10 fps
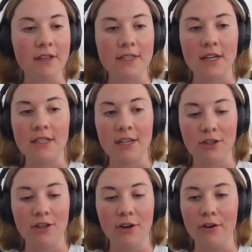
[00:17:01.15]
of these
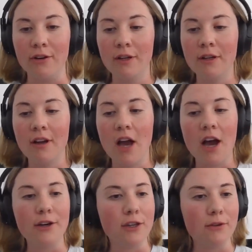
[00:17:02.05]
additional
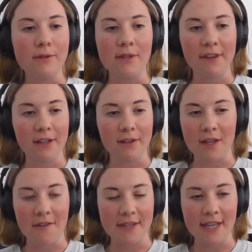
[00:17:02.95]
unused fields
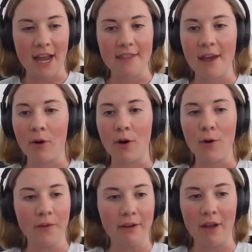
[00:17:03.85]
on the site that were
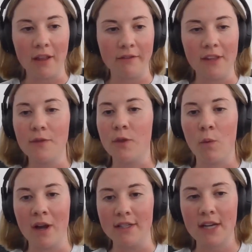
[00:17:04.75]
only relevant the
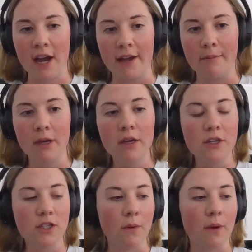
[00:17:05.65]
one time.
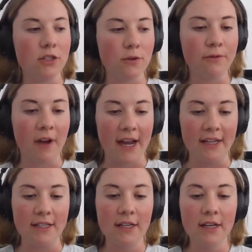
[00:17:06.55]
So I do
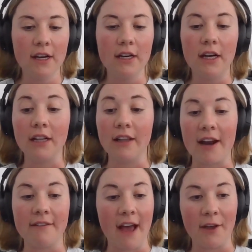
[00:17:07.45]
find a
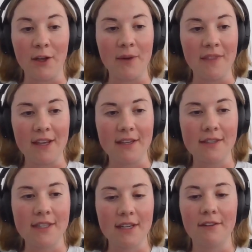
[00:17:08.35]
lot of value in
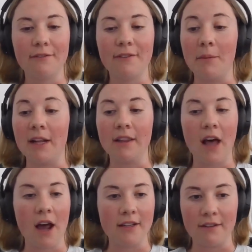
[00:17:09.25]
these from a
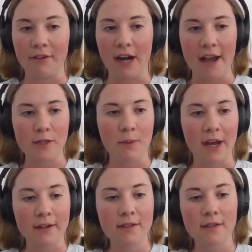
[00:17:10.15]
lot of different
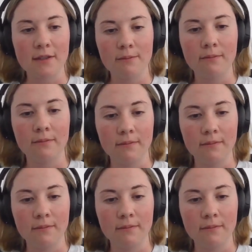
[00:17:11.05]
aspects.